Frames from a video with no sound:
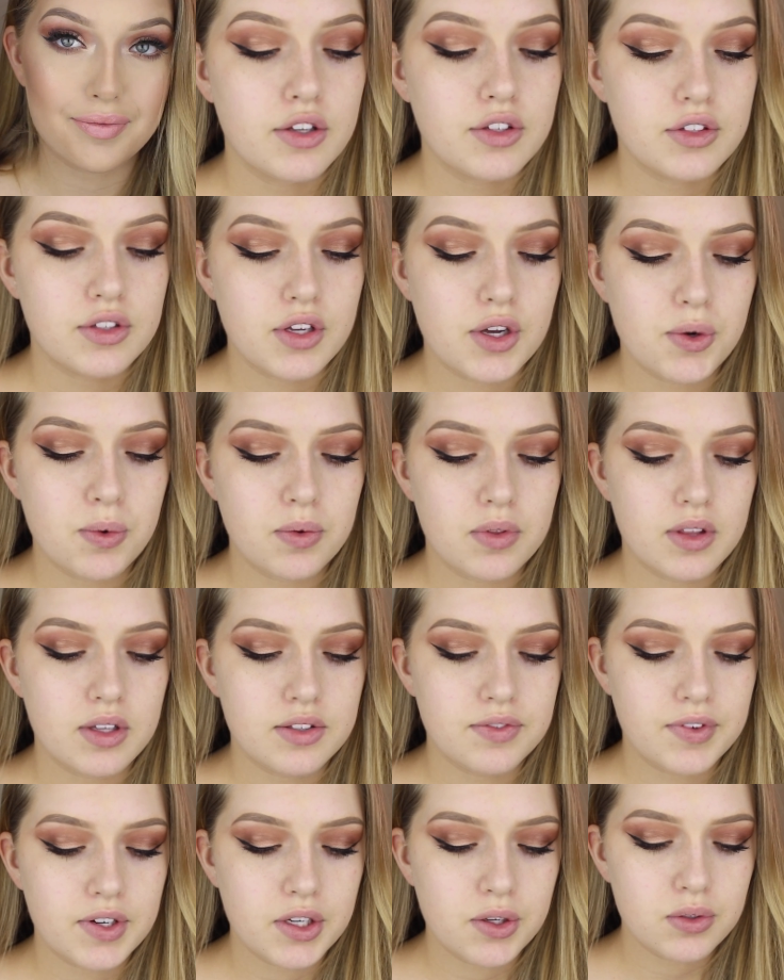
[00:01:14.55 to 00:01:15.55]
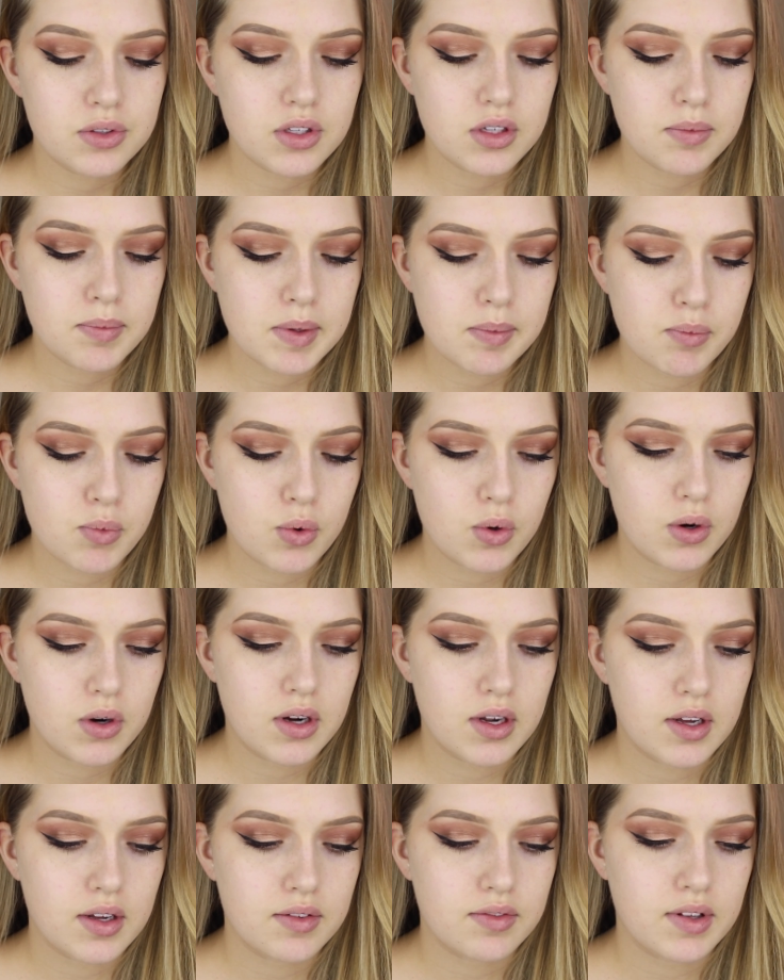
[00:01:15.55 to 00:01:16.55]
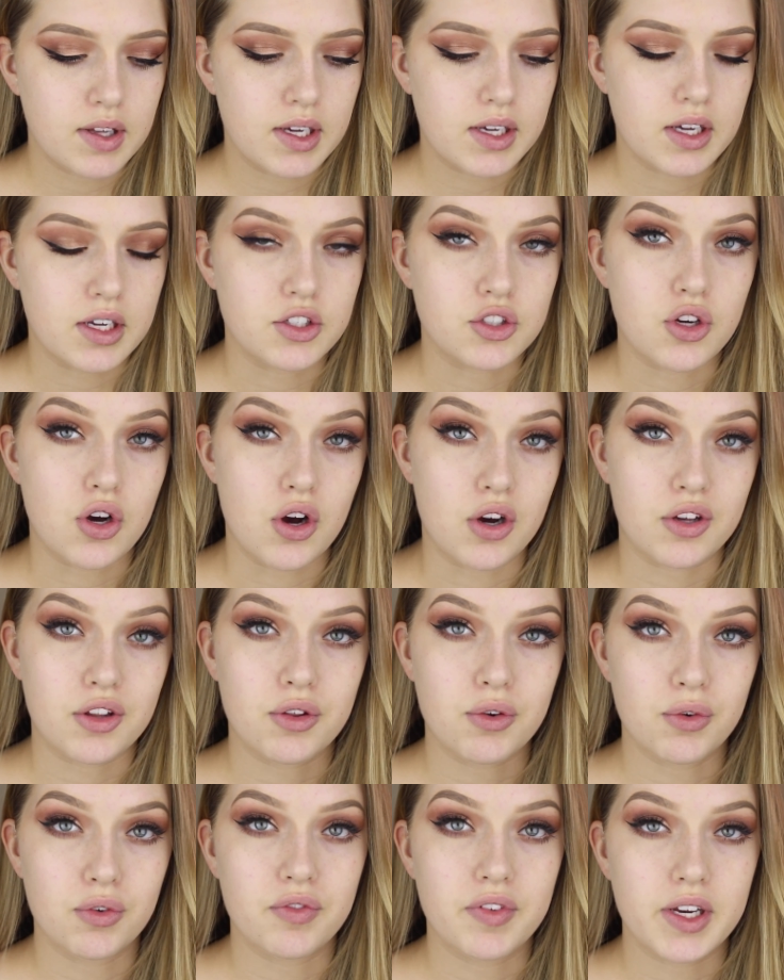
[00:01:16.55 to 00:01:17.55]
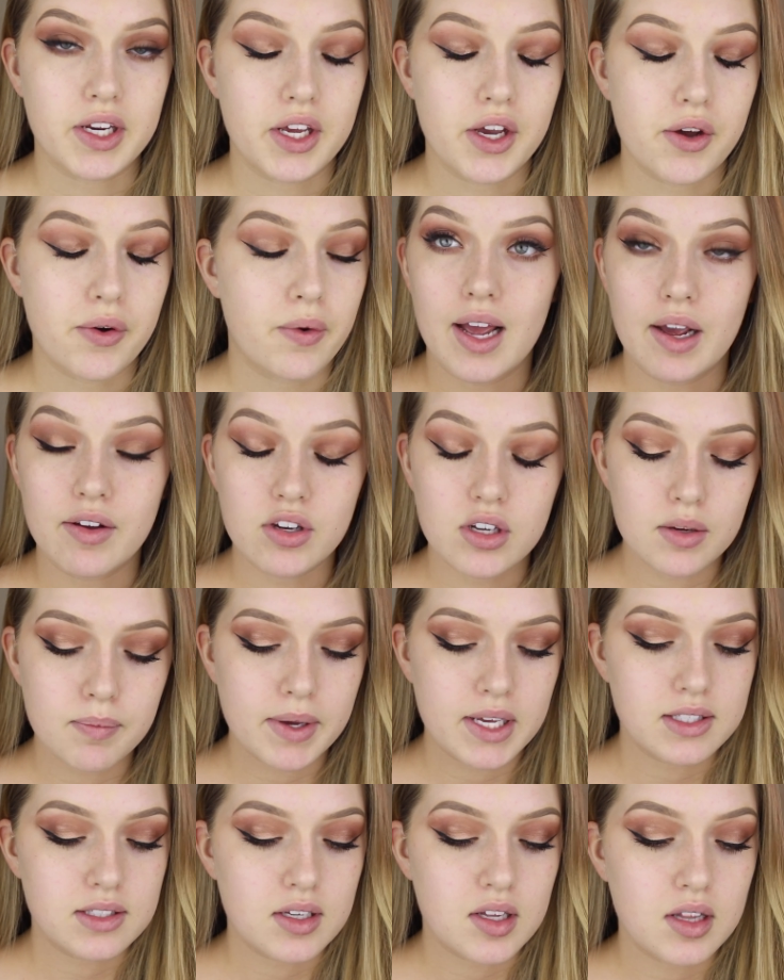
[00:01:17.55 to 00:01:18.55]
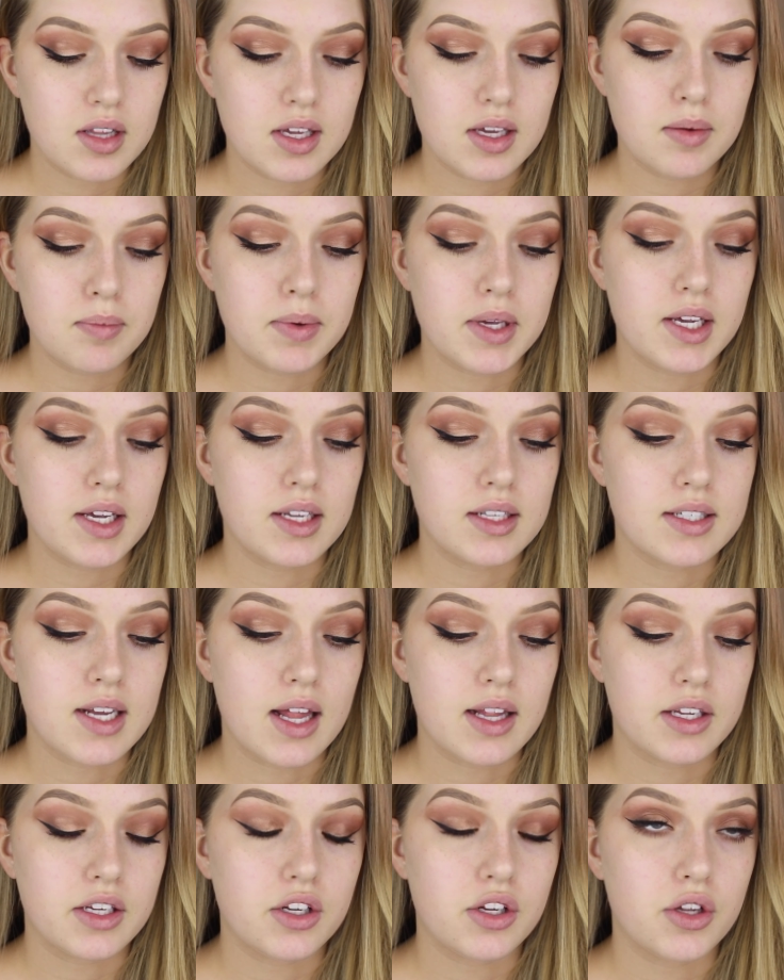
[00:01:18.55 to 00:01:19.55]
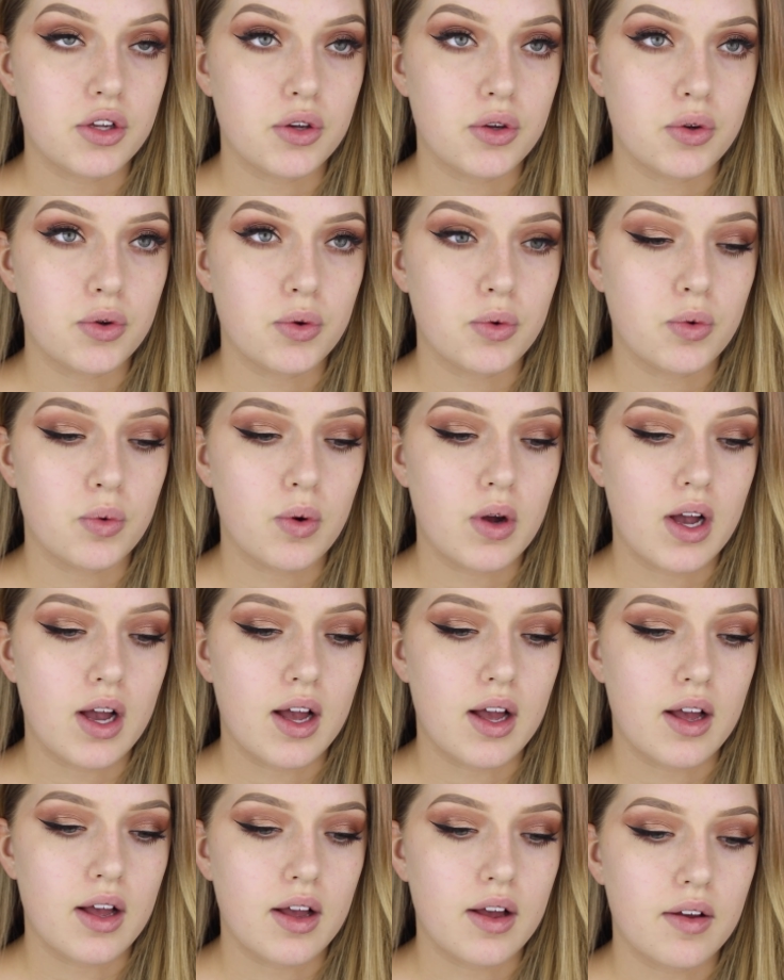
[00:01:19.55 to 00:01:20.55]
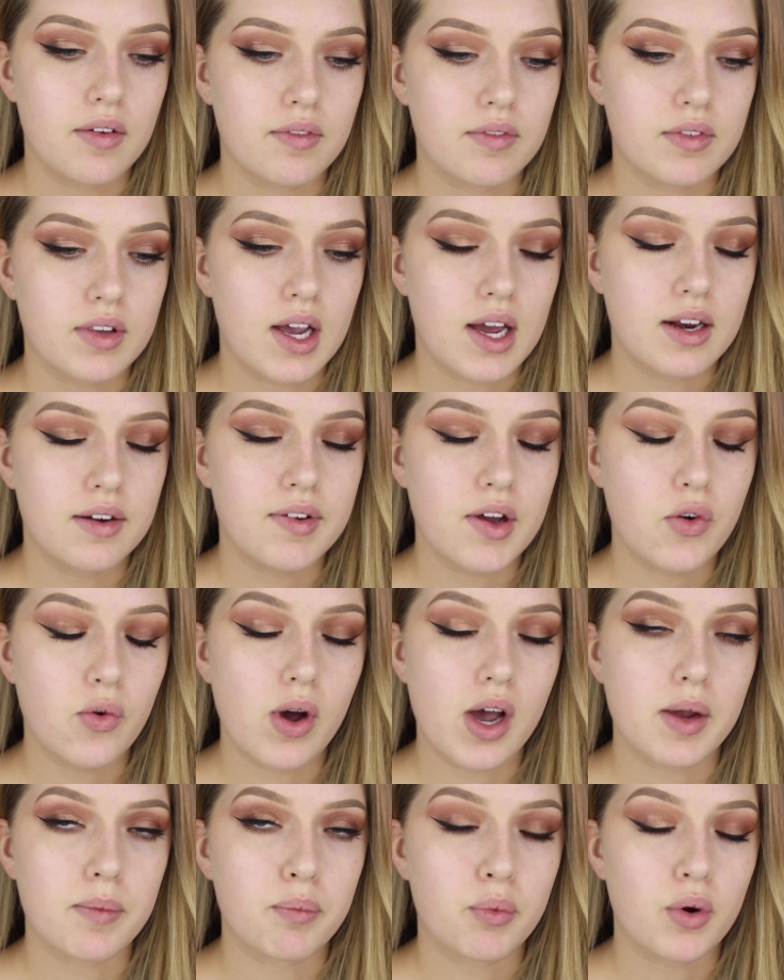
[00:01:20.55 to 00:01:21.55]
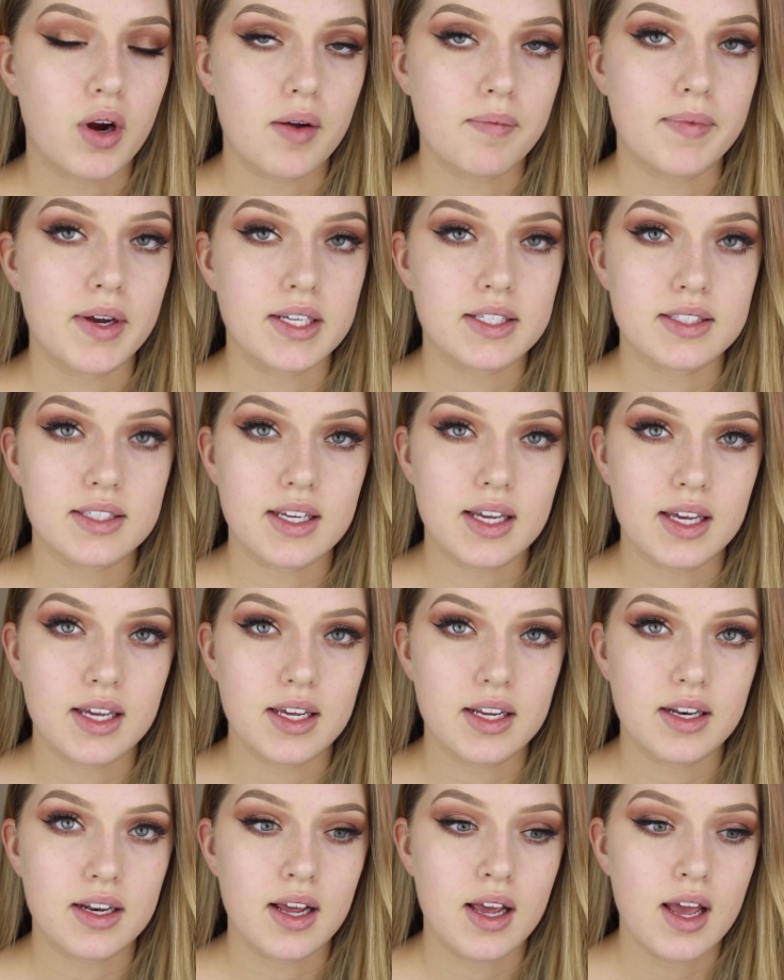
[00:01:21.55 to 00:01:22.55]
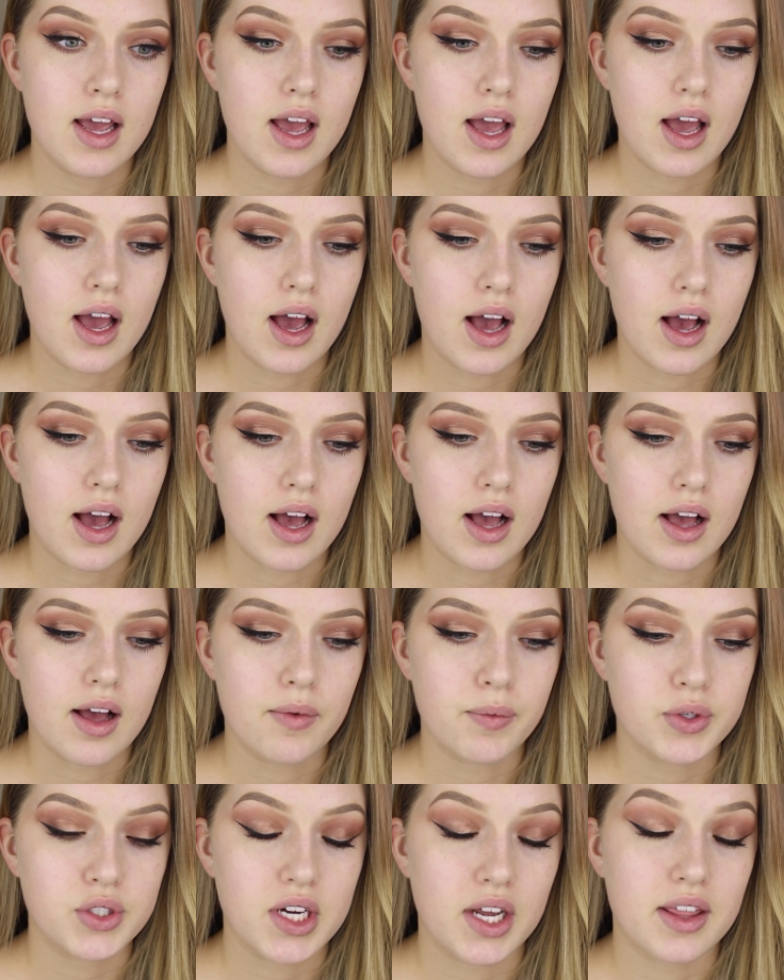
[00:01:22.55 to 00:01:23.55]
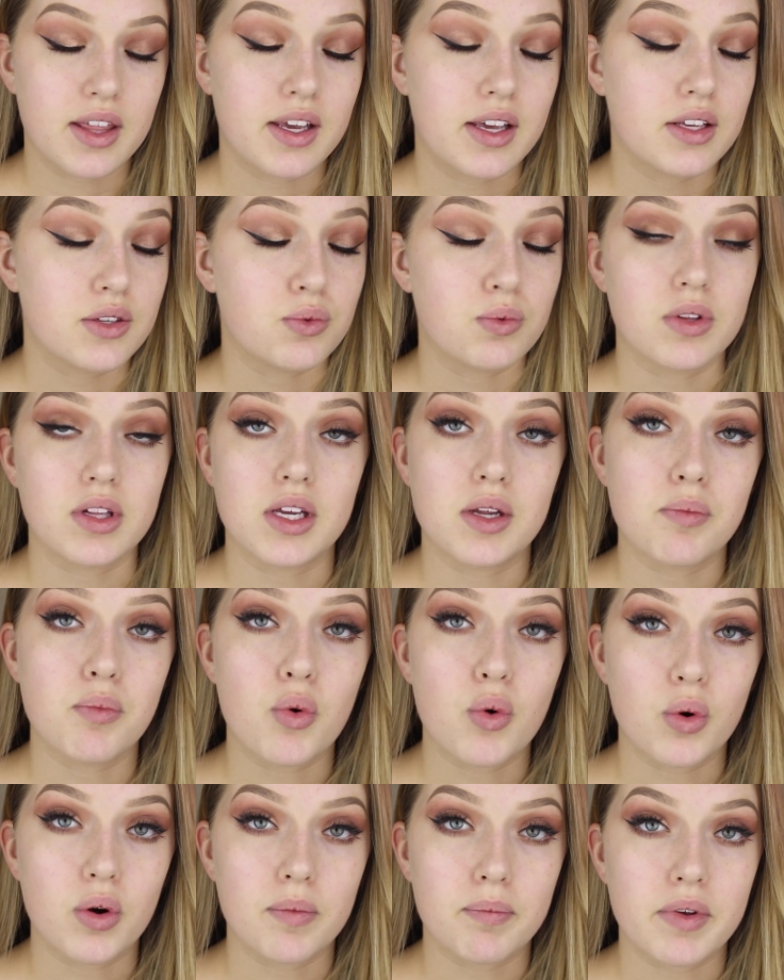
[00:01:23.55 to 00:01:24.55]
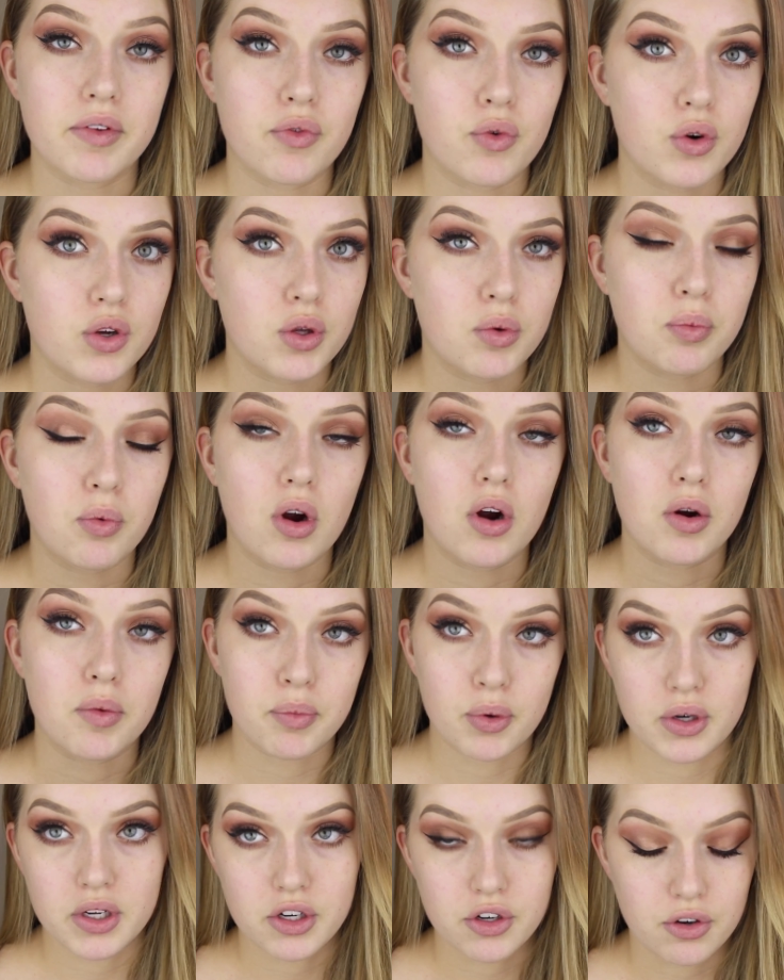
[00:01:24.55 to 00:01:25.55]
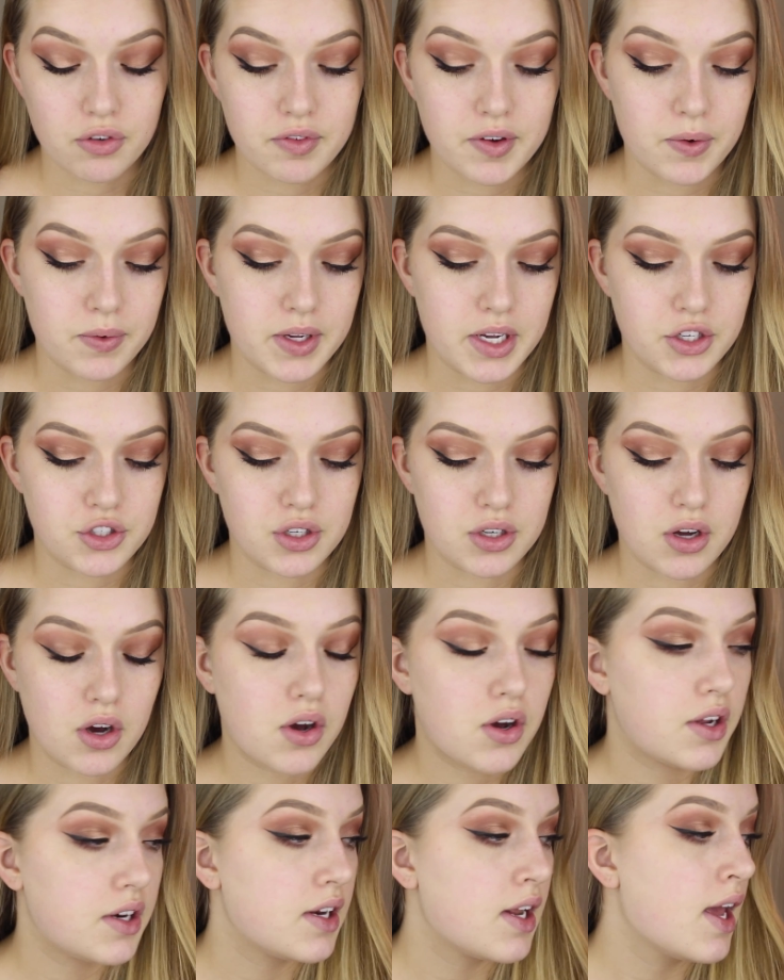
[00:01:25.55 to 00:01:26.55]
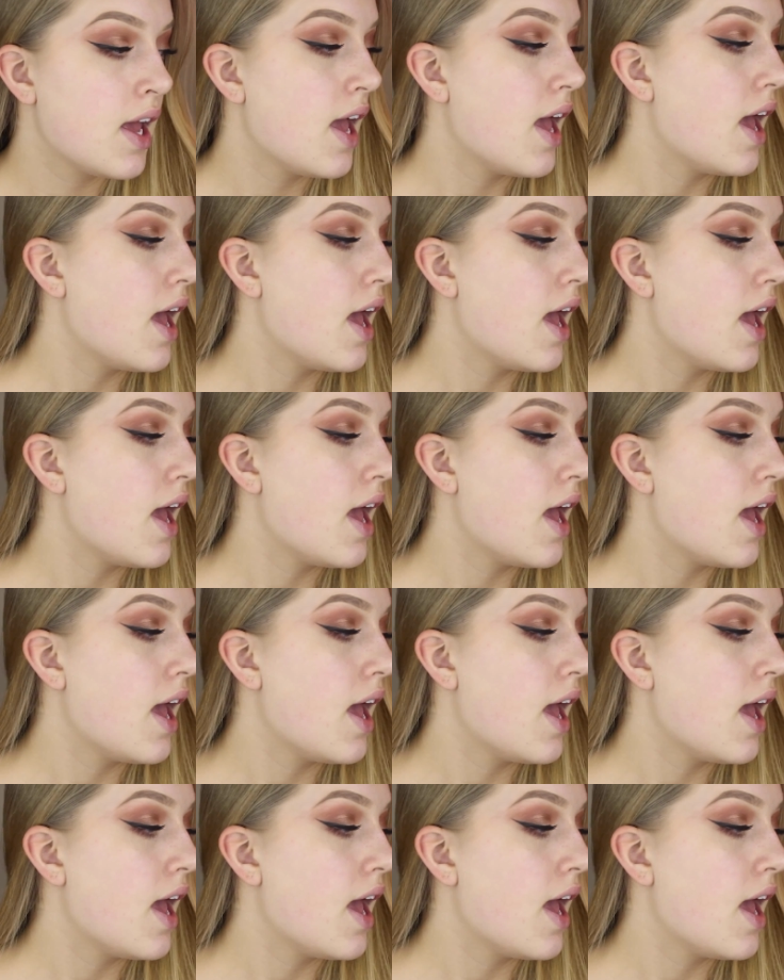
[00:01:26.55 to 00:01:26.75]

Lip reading: So this video is going to be more of like a talk through video. I'm going to basically be telling you kind of how I prep my skin, which I think is really important before you are putting your foundation on.